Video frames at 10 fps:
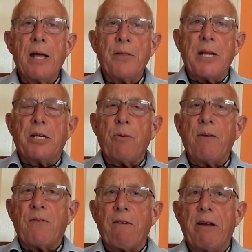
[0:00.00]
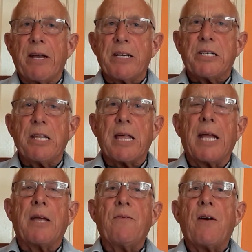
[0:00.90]
They're doing very nicely,
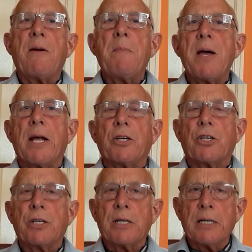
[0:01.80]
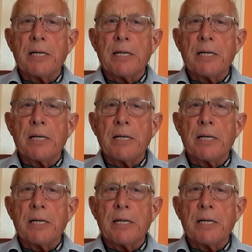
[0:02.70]
thank you very much.